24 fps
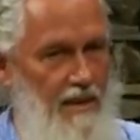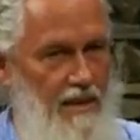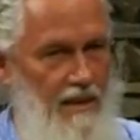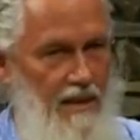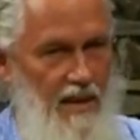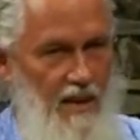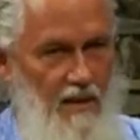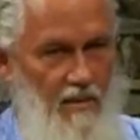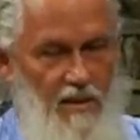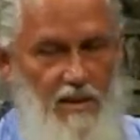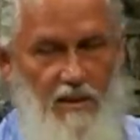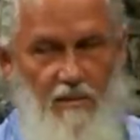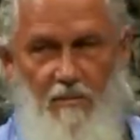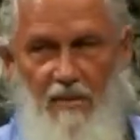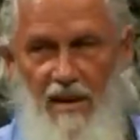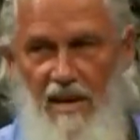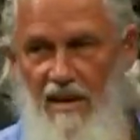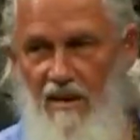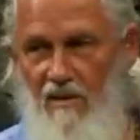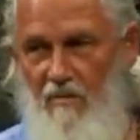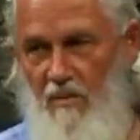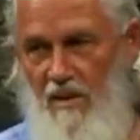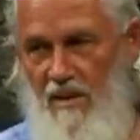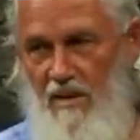Now, it
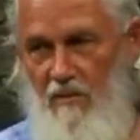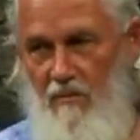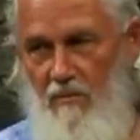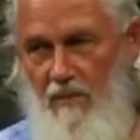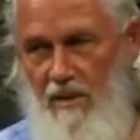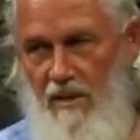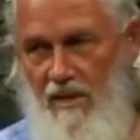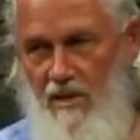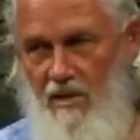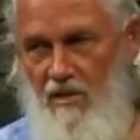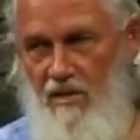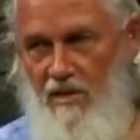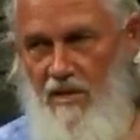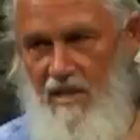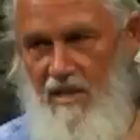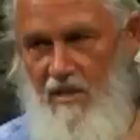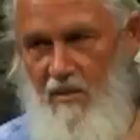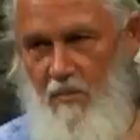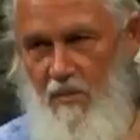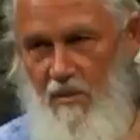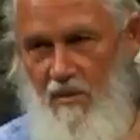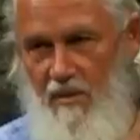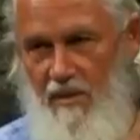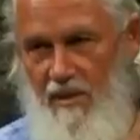might have been a religious
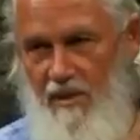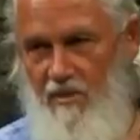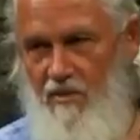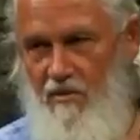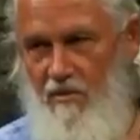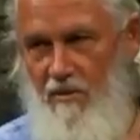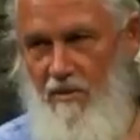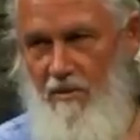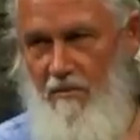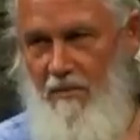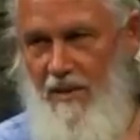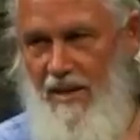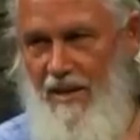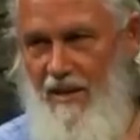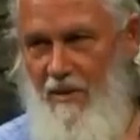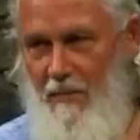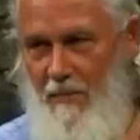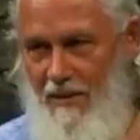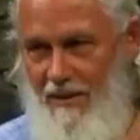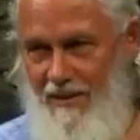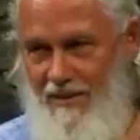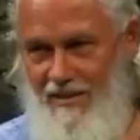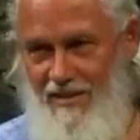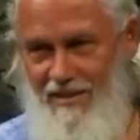experience, or it might
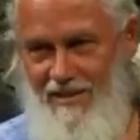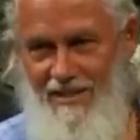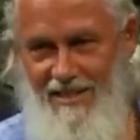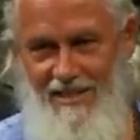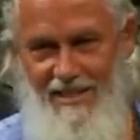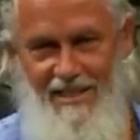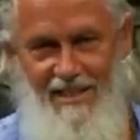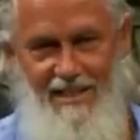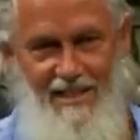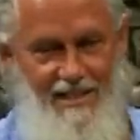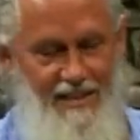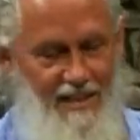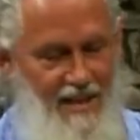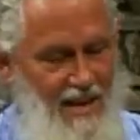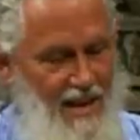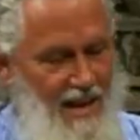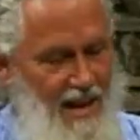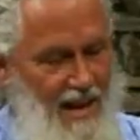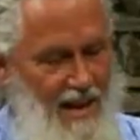have been just the heat.